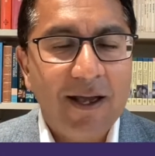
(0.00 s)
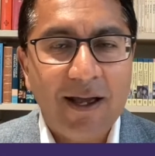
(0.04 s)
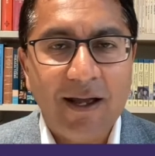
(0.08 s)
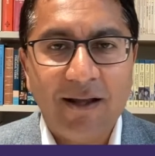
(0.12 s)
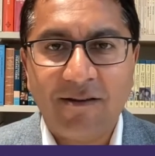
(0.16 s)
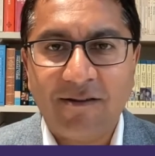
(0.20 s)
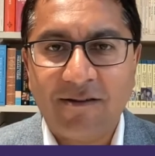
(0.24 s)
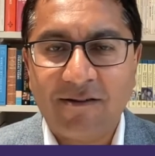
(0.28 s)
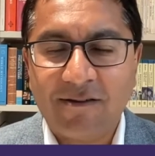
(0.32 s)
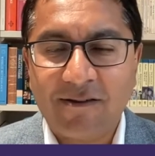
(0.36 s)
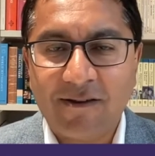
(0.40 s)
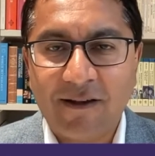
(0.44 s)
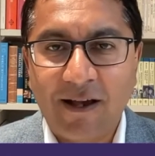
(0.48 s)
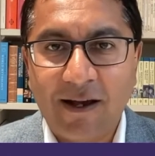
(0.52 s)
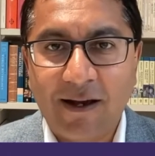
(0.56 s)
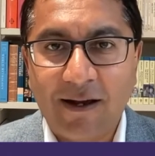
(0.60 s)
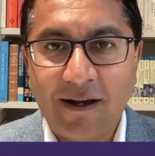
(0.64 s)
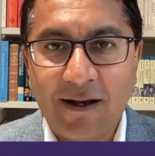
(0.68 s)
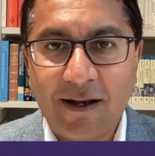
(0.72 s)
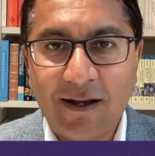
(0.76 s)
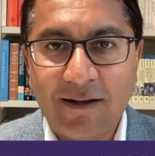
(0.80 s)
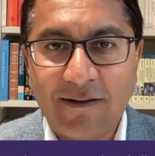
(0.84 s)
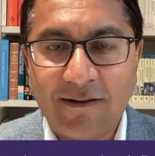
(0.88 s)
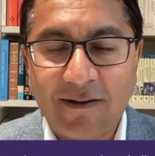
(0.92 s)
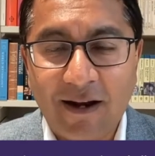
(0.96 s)
It's
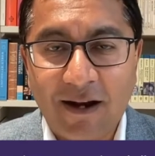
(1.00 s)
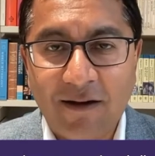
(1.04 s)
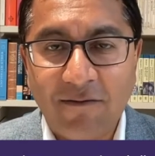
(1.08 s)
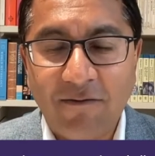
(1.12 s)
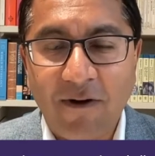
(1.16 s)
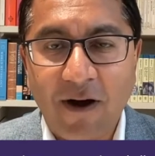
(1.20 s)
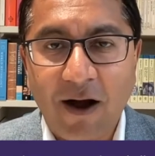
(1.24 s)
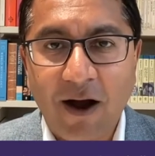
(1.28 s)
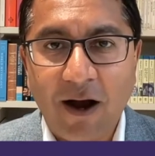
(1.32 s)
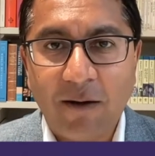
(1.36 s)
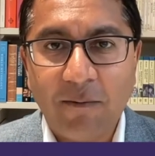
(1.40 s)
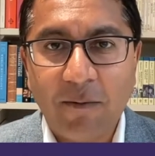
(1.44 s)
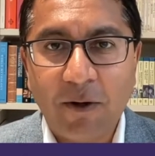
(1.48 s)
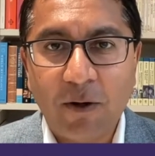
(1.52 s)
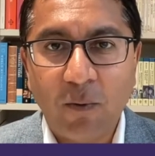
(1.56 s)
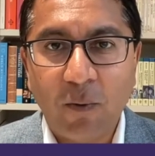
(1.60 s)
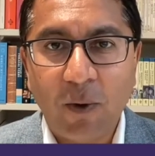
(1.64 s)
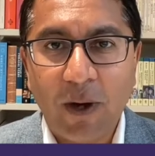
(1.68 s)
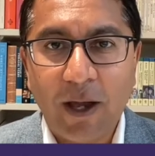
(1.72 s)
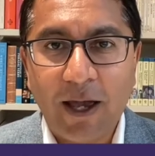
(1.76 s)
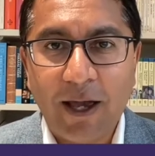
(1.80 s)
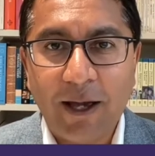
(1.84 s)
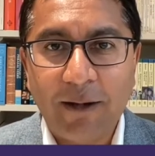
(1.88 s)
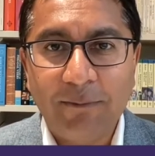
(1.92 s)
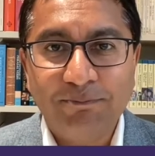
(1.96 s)
an environment
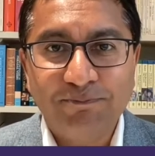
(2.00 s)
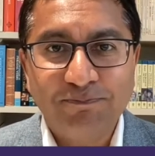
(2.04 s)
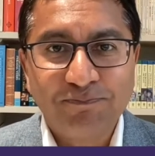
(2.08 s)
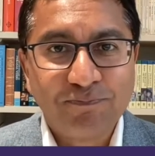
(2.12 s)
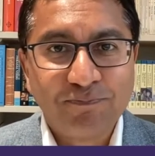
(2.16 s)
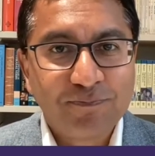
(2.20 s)
where